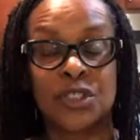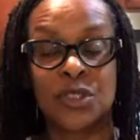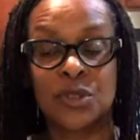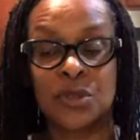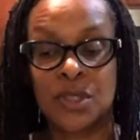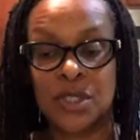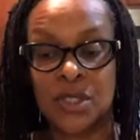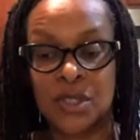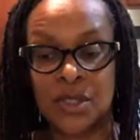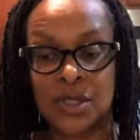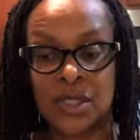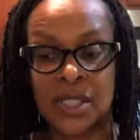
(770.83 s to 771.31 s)

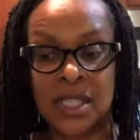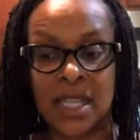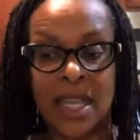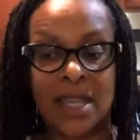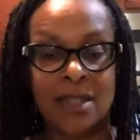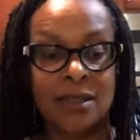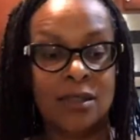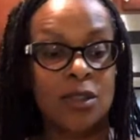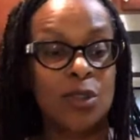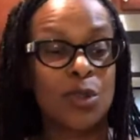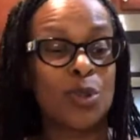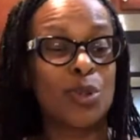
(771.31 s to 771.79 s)
You cook
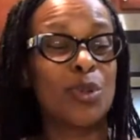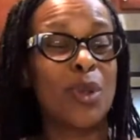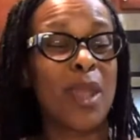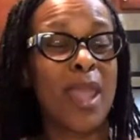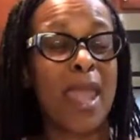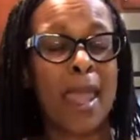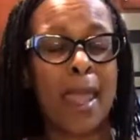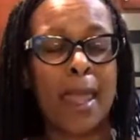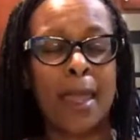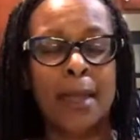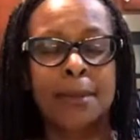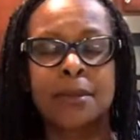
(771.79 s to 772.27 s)
that to
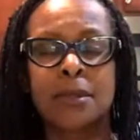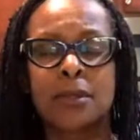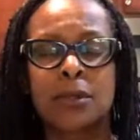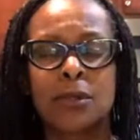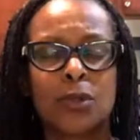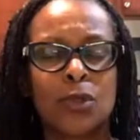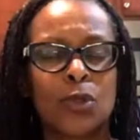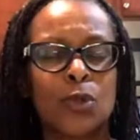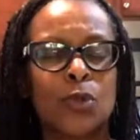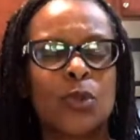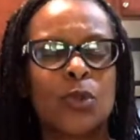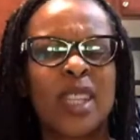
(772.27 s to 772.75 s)

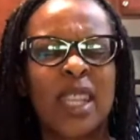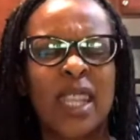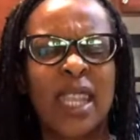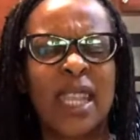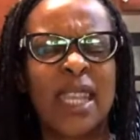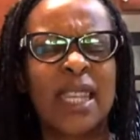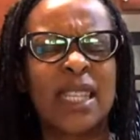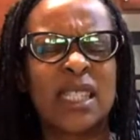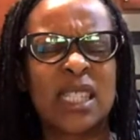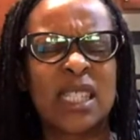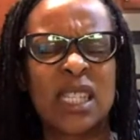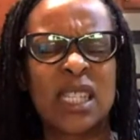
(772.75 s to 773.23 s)
absolute
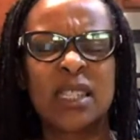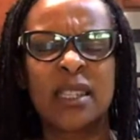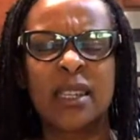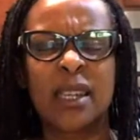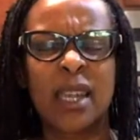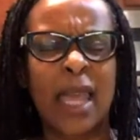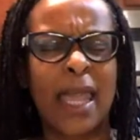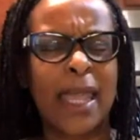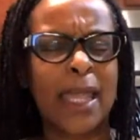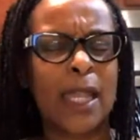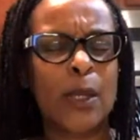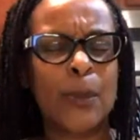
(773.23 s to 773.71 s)
candy
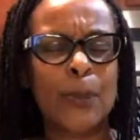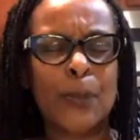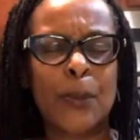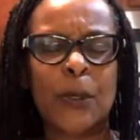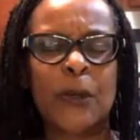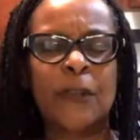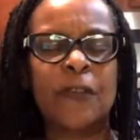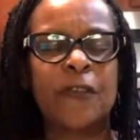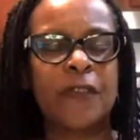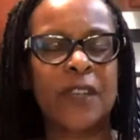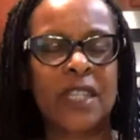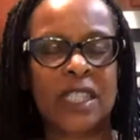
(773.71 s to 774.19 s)
like
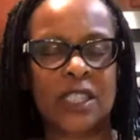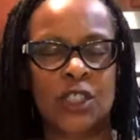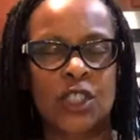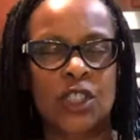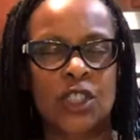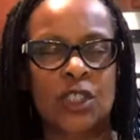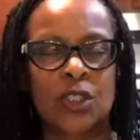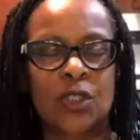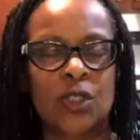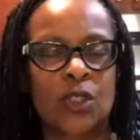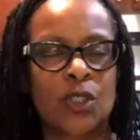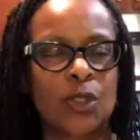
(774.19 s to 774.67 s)

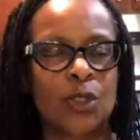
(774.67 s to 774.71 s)
perfection.